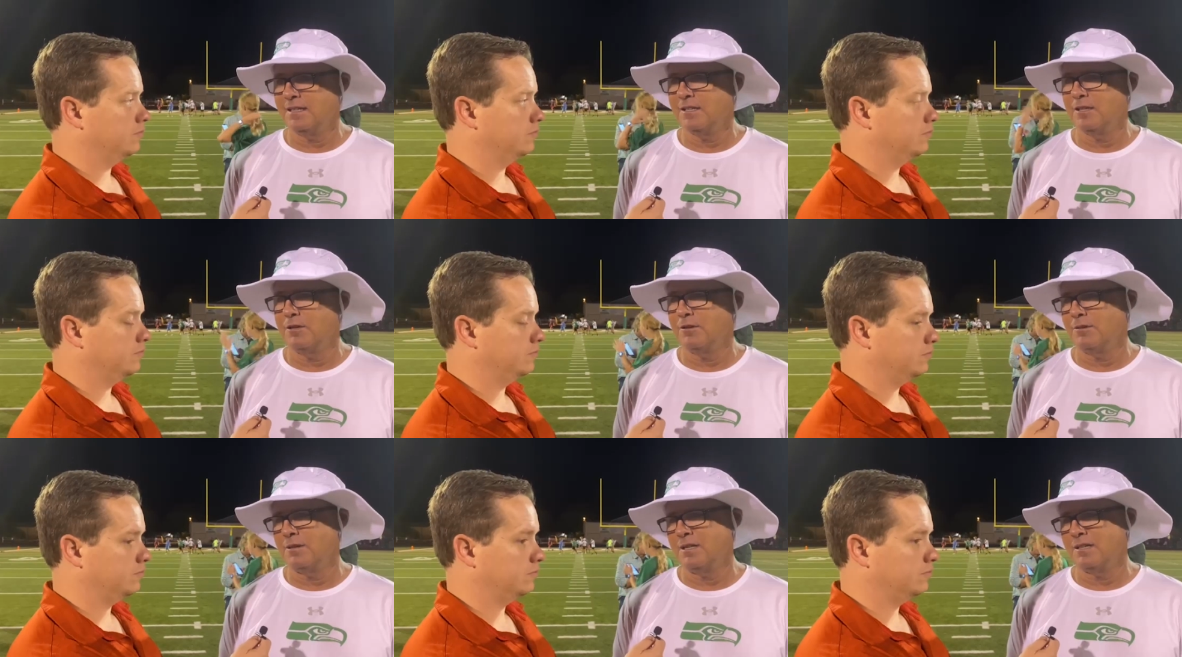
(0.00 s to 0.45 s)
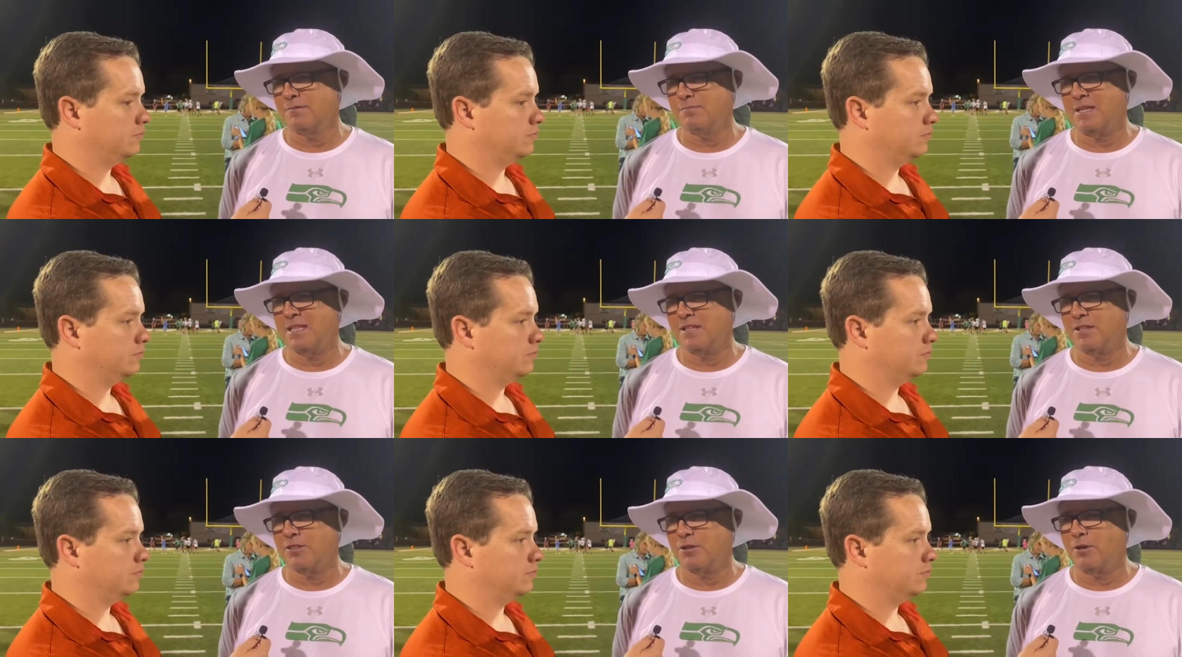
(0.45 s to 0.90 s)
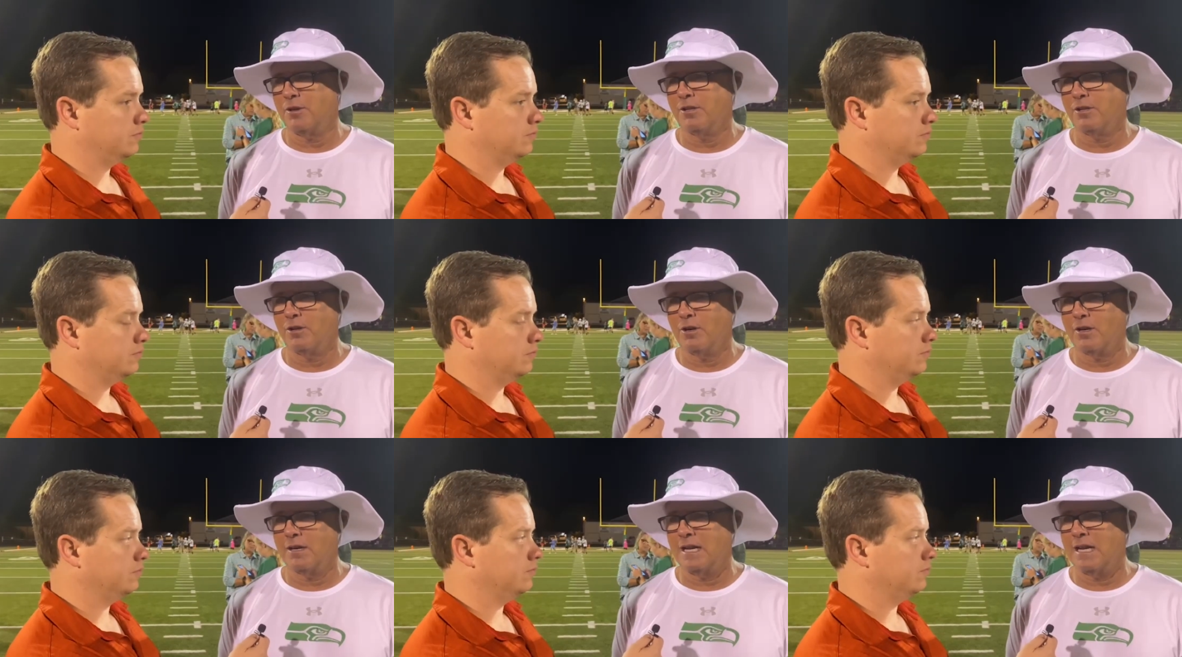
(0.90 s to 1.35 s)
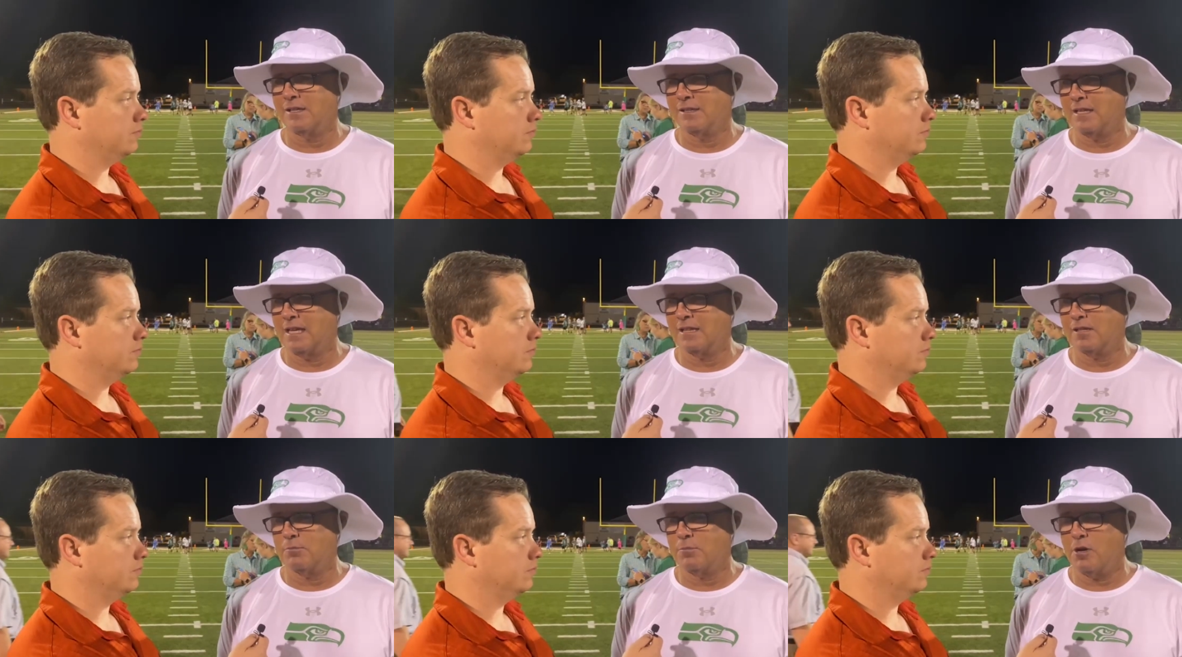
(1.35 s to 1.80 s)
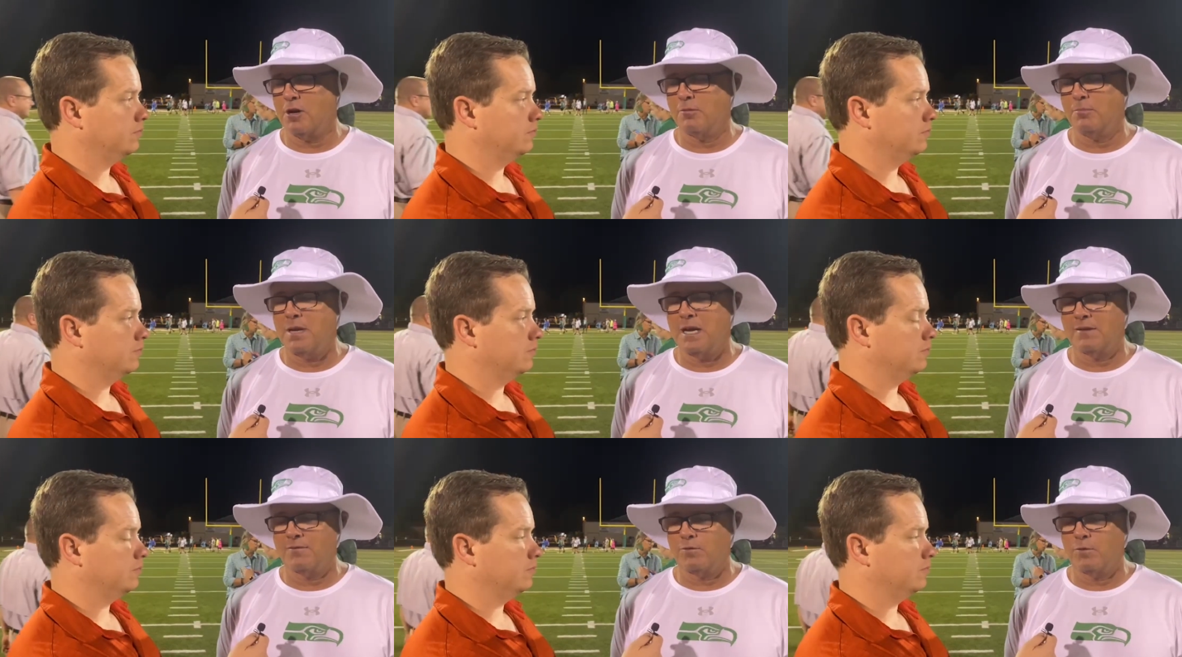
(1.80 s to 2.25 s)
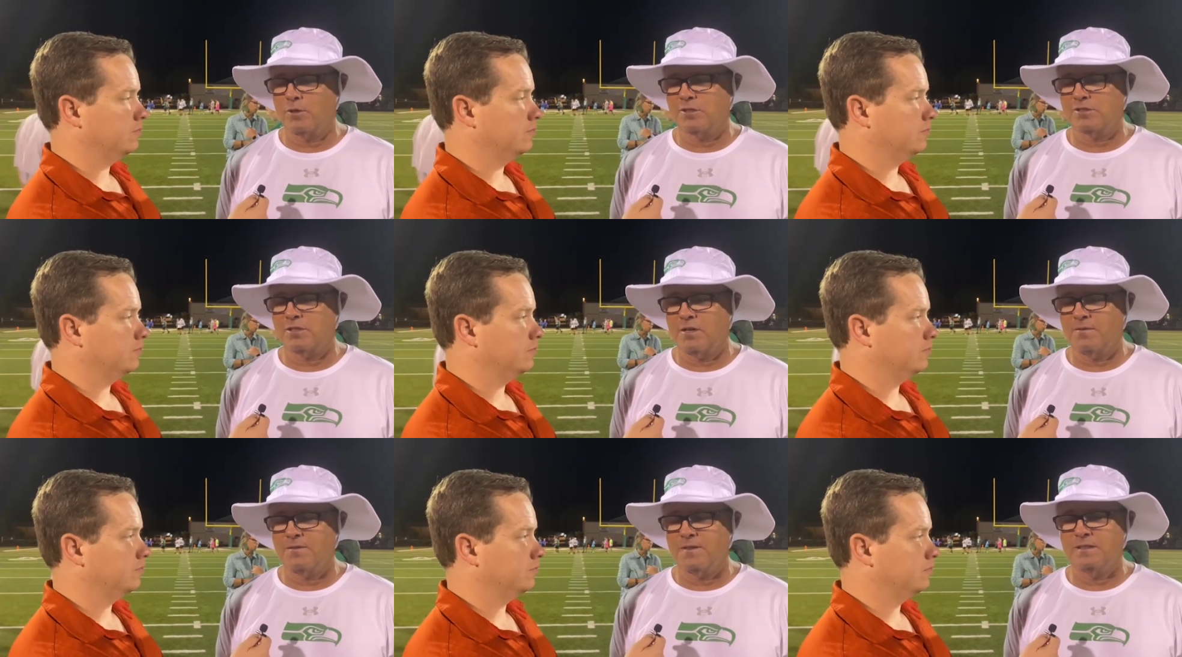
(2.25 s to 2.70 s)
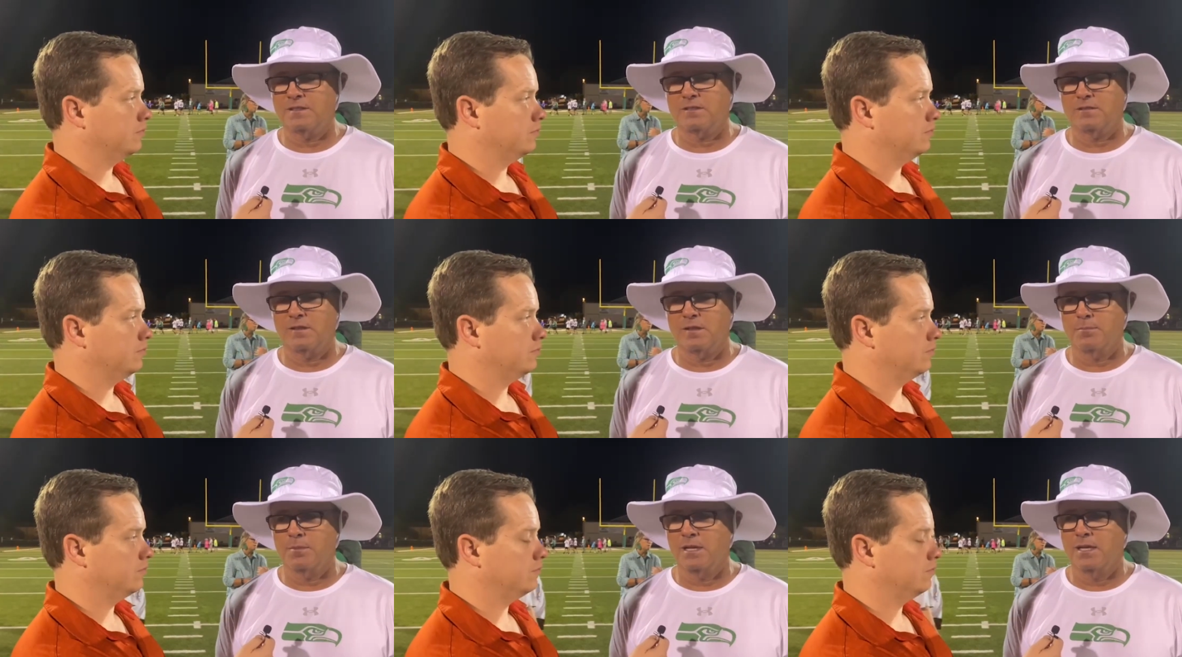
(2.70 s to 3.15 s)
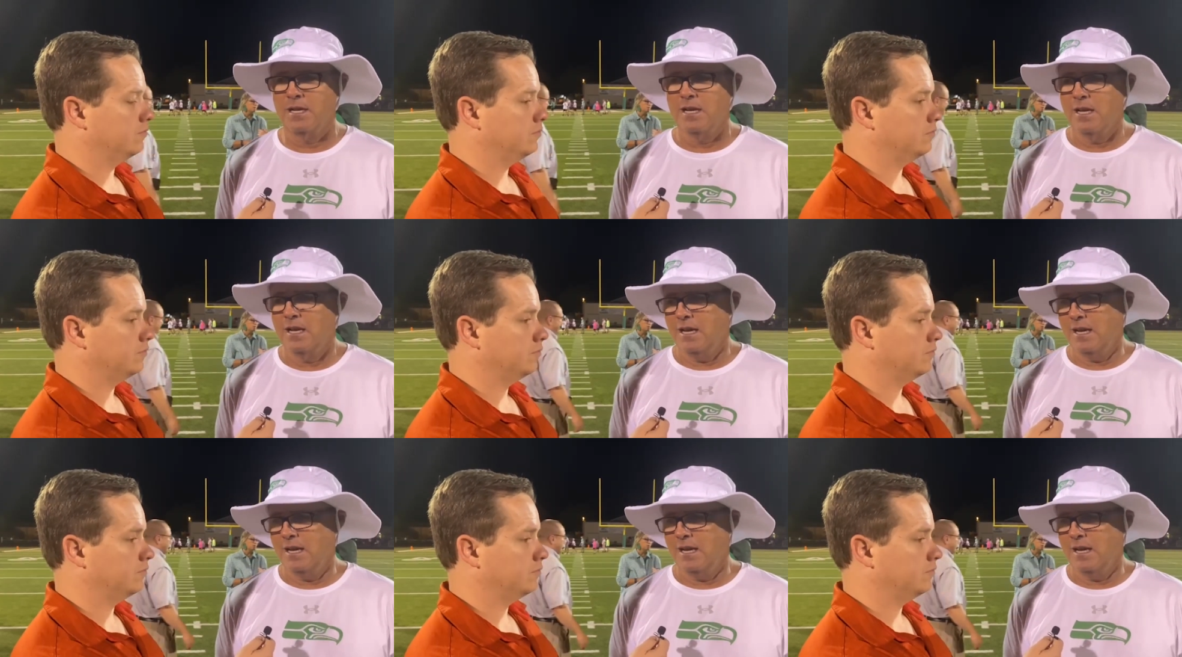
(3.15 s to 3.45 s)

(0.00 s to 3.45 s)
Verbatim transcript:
Speaker 1: you know uh, about the 30 yard line, and got the ball back for us offensively, but.